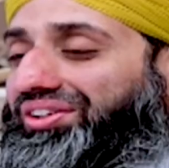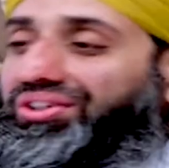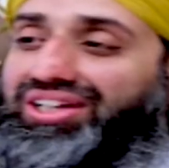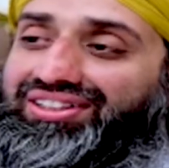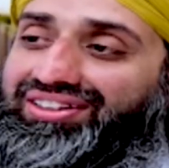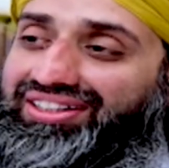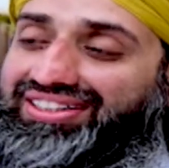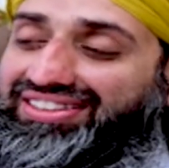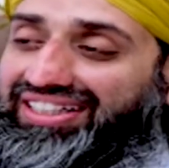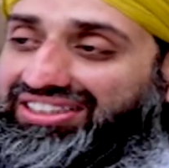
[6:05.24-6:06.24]
Look at
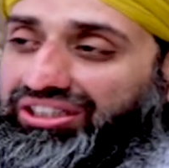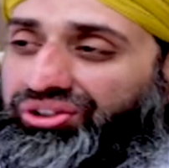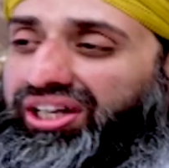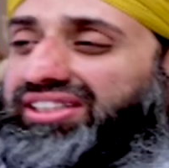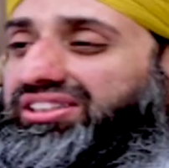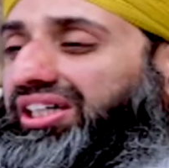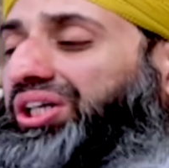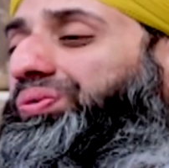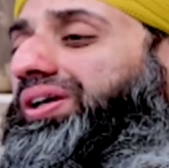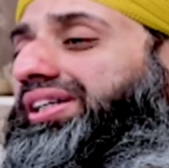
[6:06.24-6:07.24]
his state, look at his
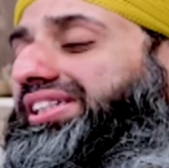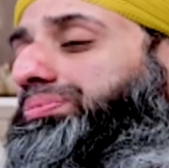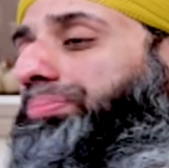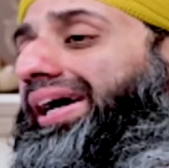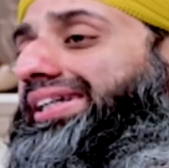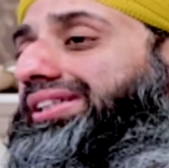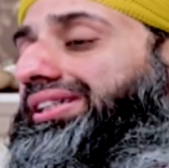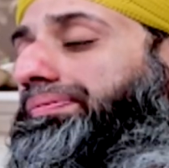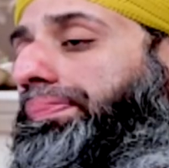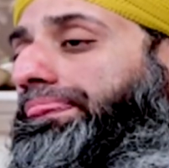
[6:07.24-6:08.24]
taqwa, his
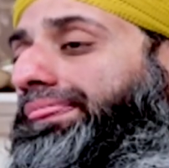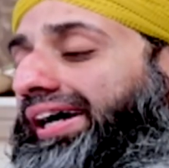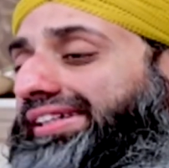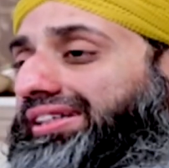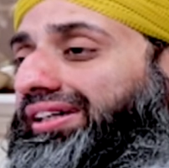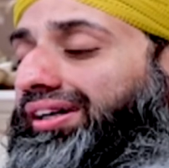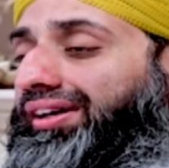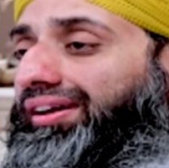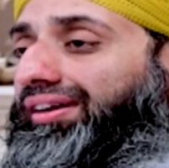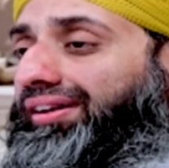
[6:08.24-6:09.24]
piety, that
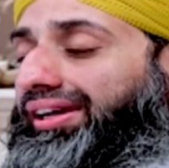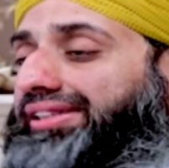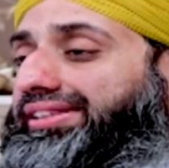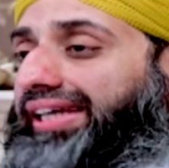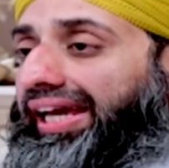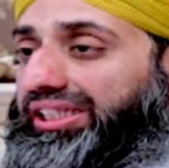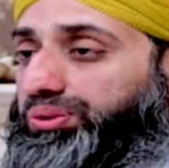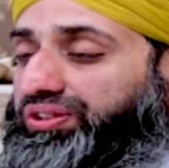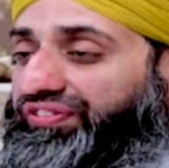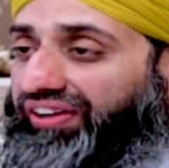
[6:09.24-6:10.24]
his
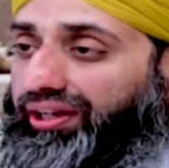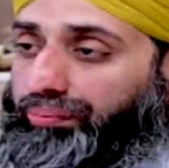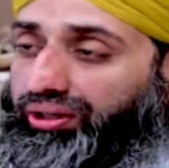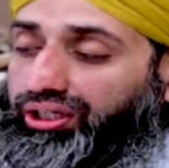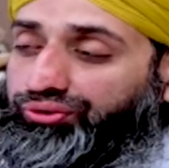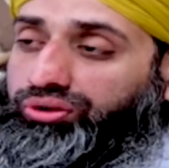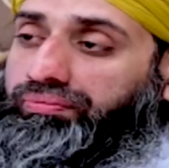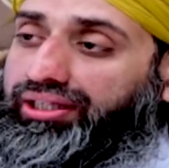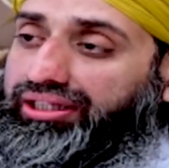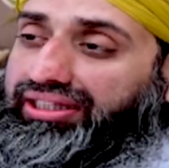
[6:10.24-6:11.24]
gaze which fell upon a
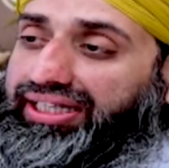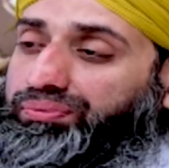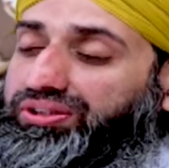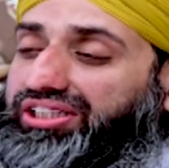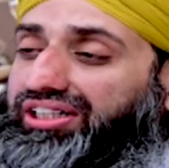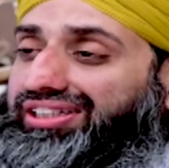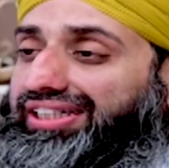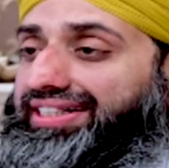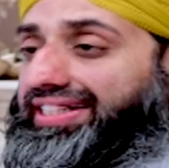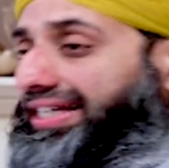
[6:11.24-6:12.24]
woman that was
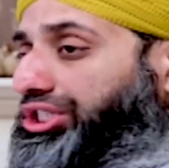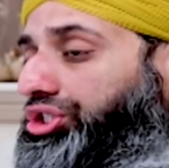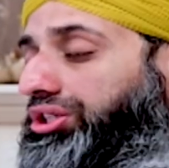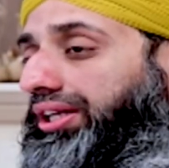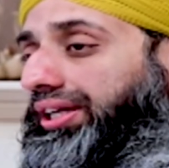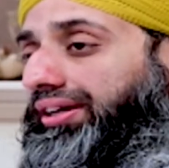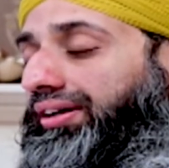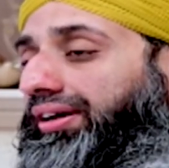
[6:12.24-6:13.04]
unintentionally